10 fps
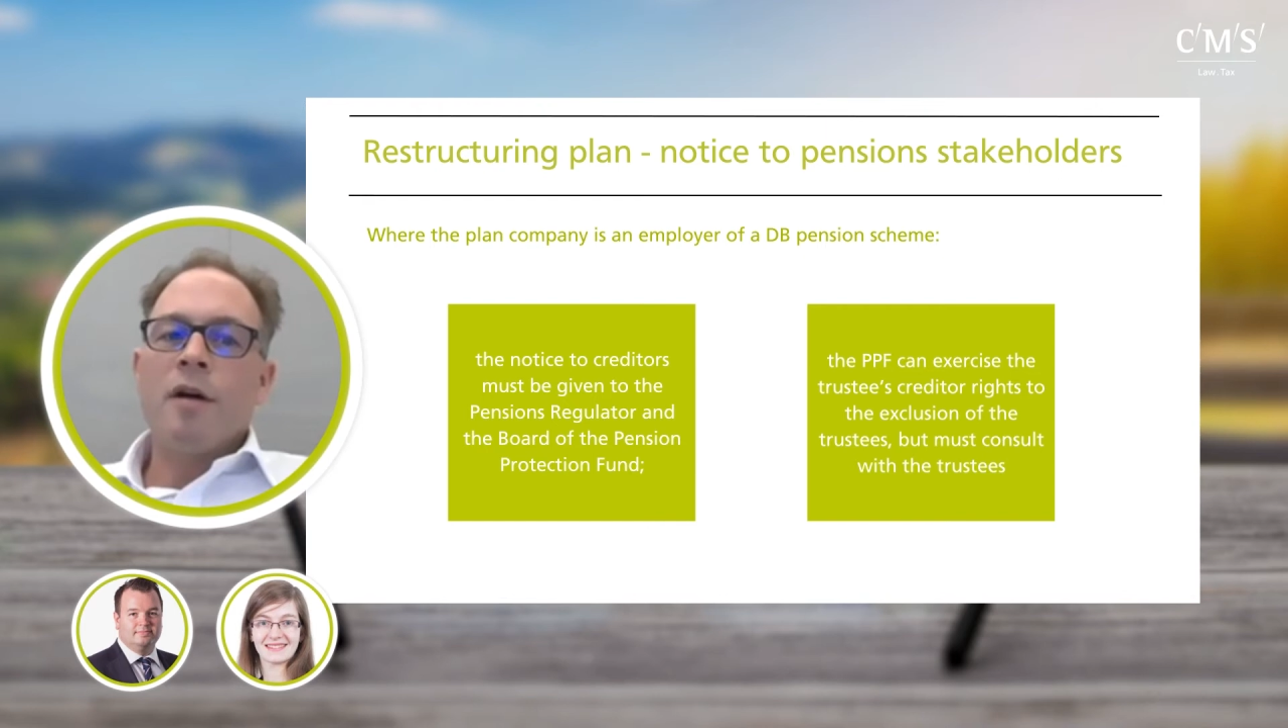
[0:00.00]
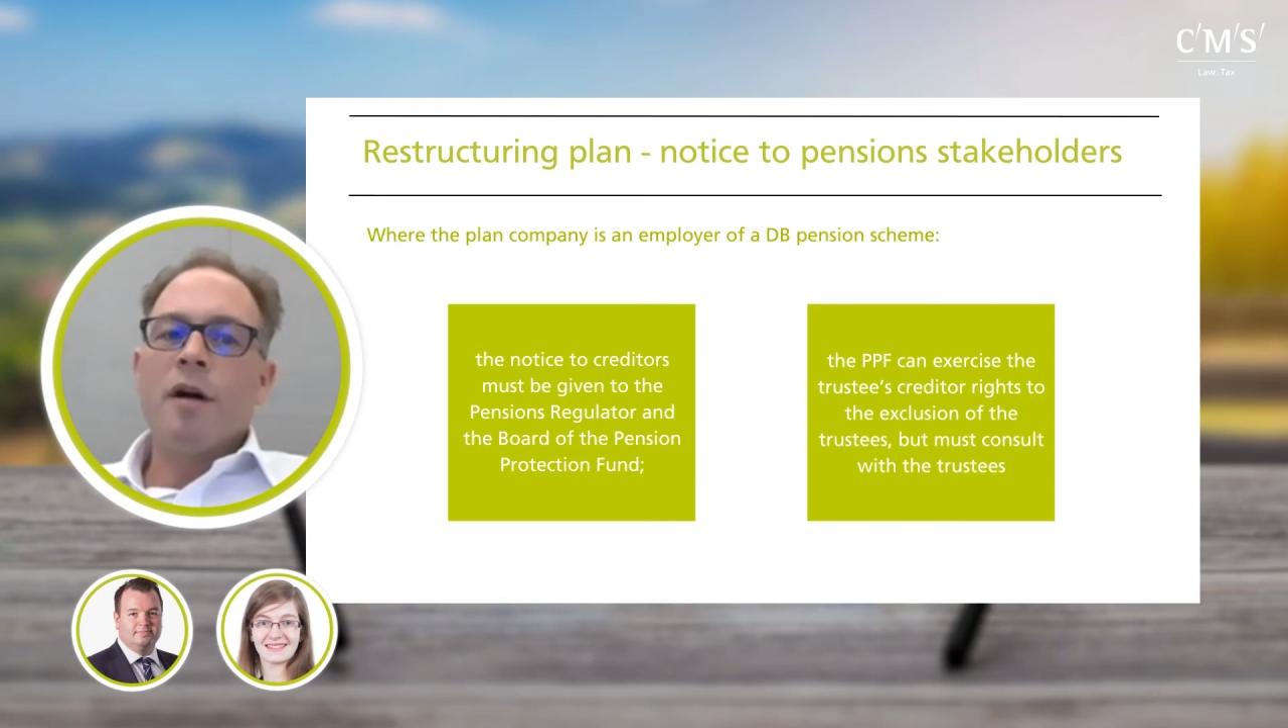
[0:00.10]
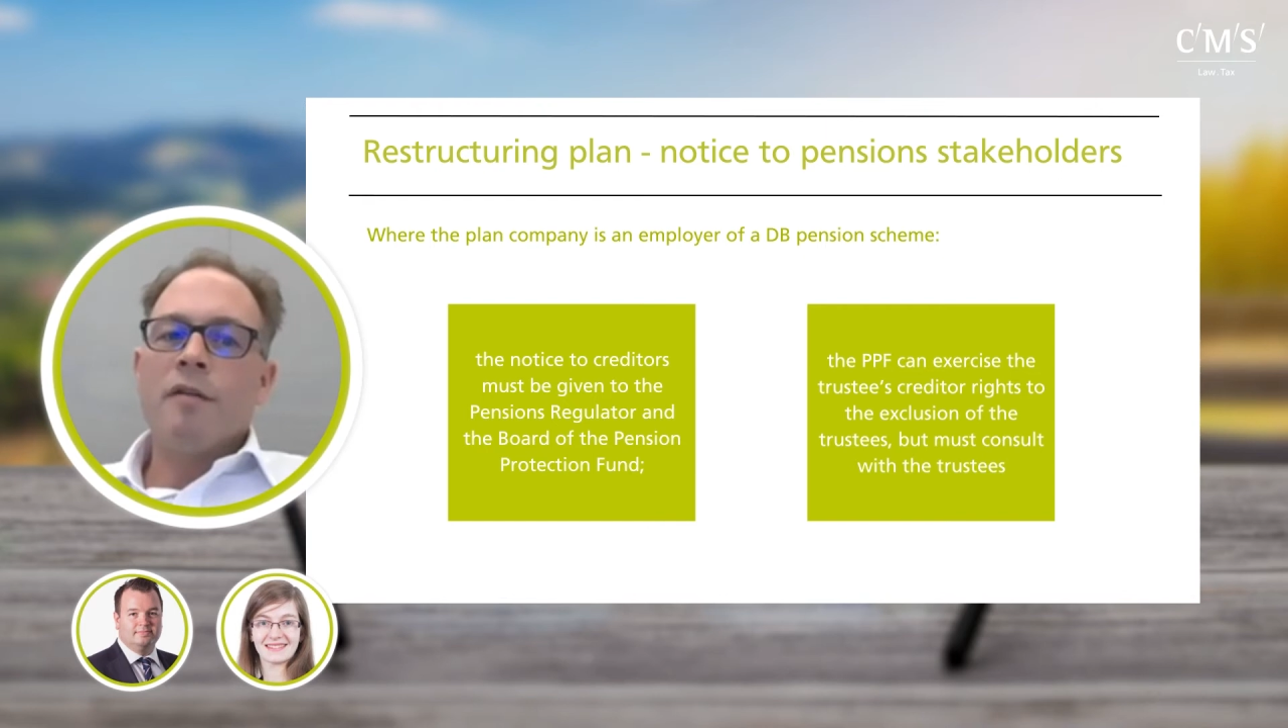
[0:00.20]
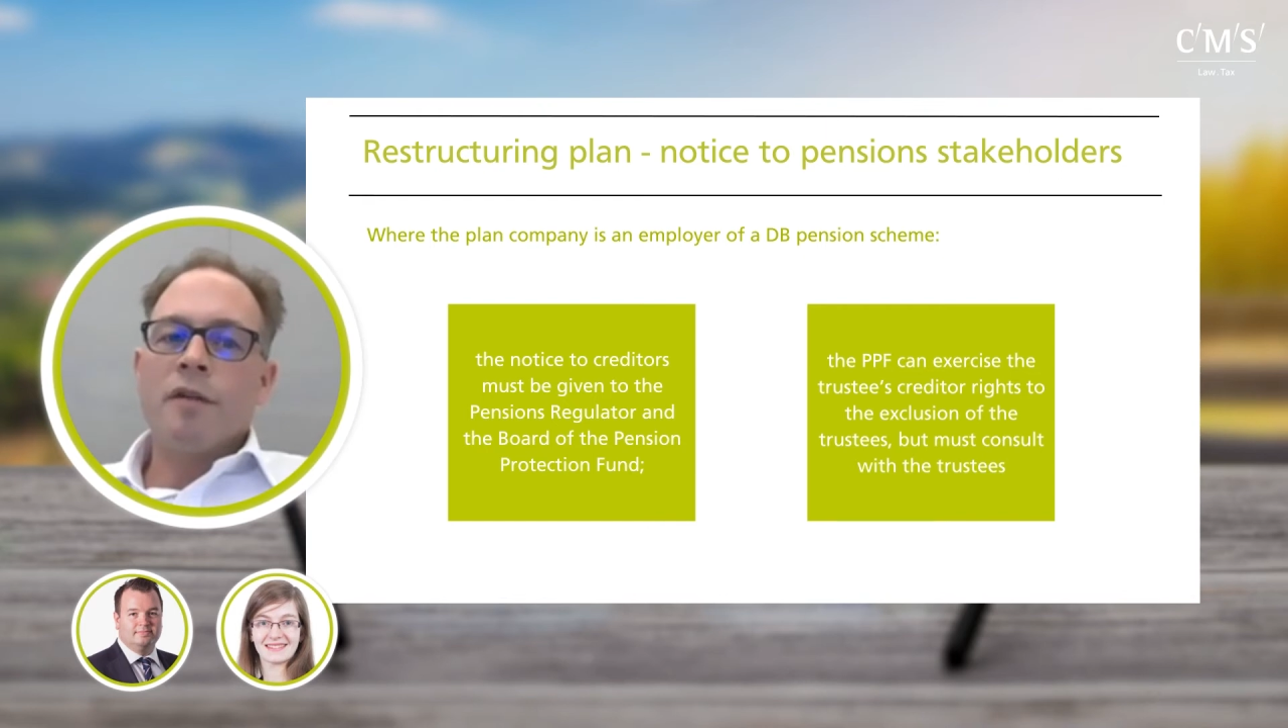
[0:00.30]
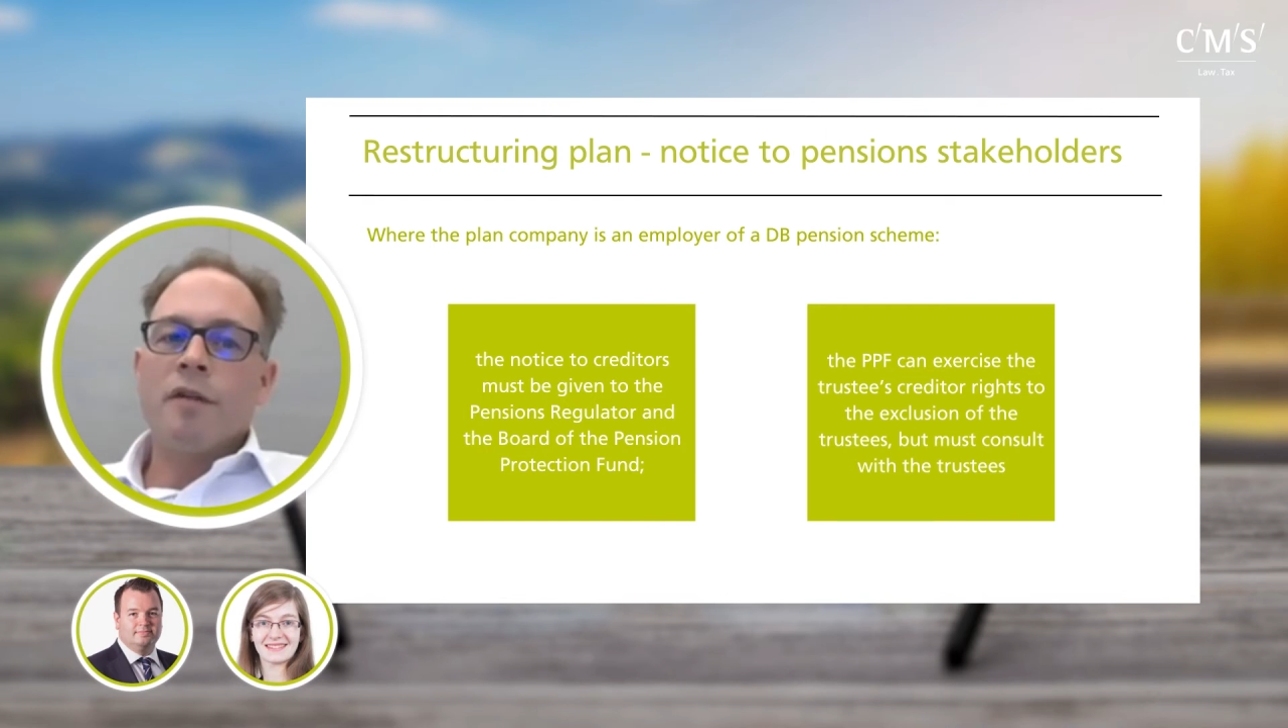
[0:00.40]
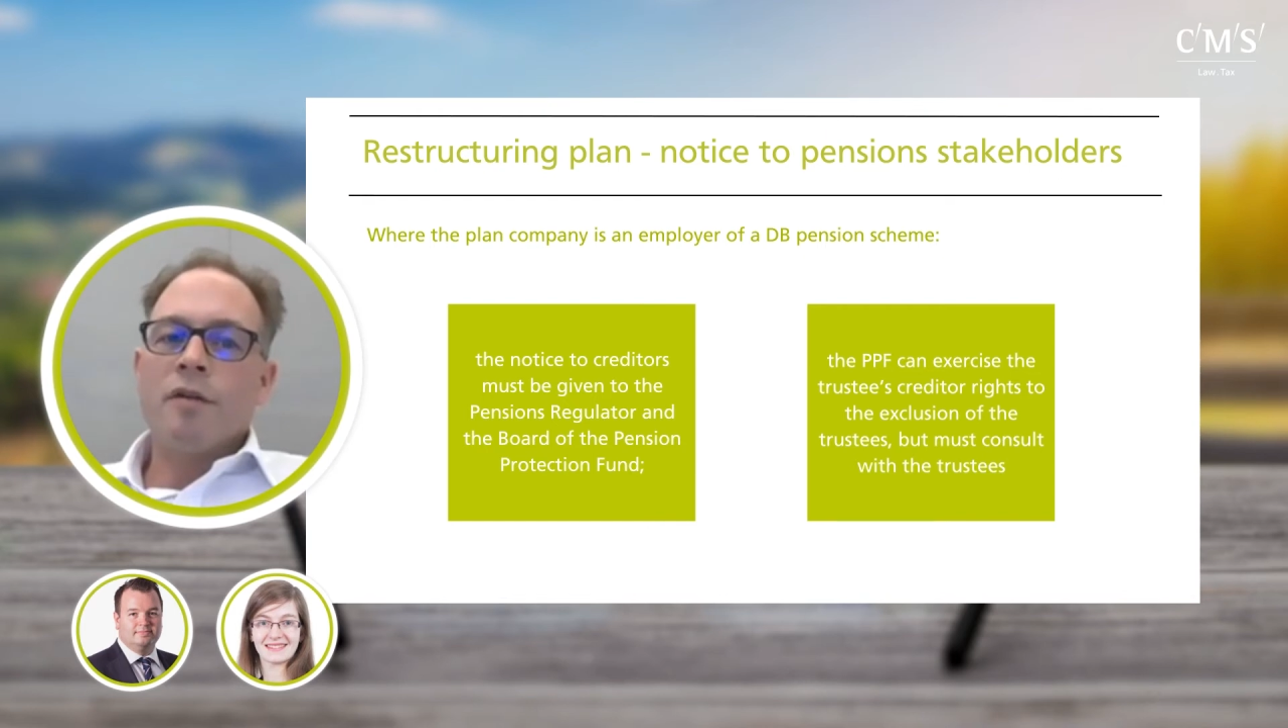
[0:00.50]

after